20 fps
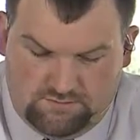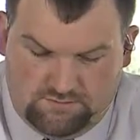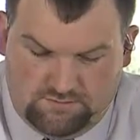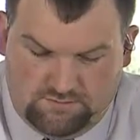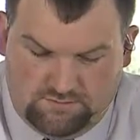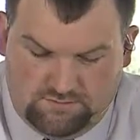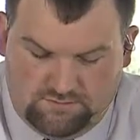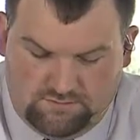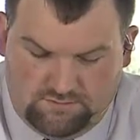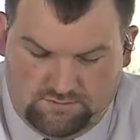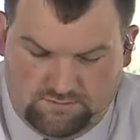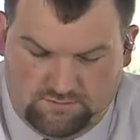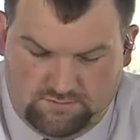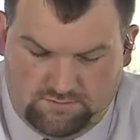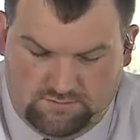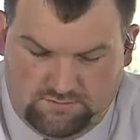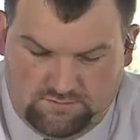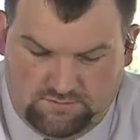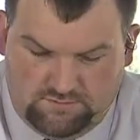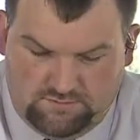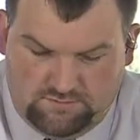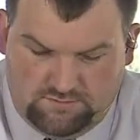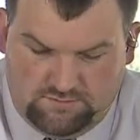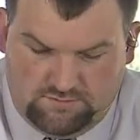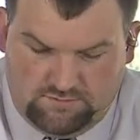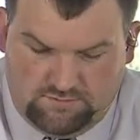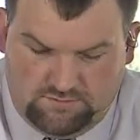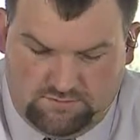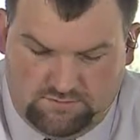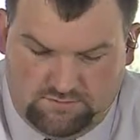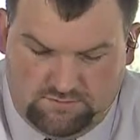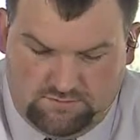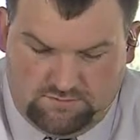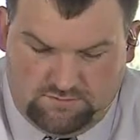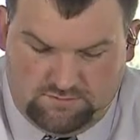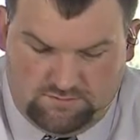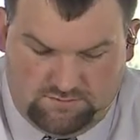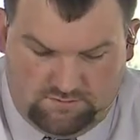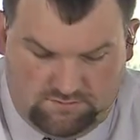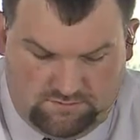
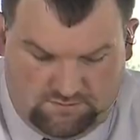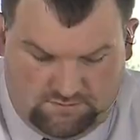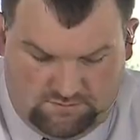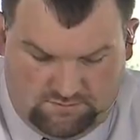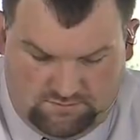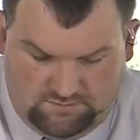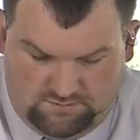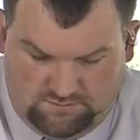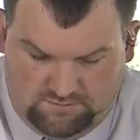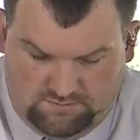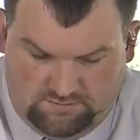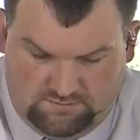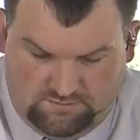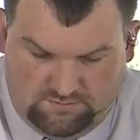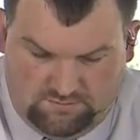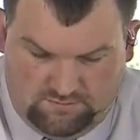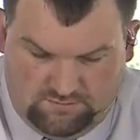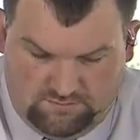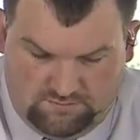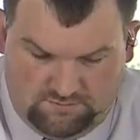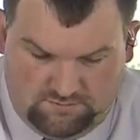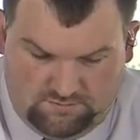No words are spoken by the person on screen.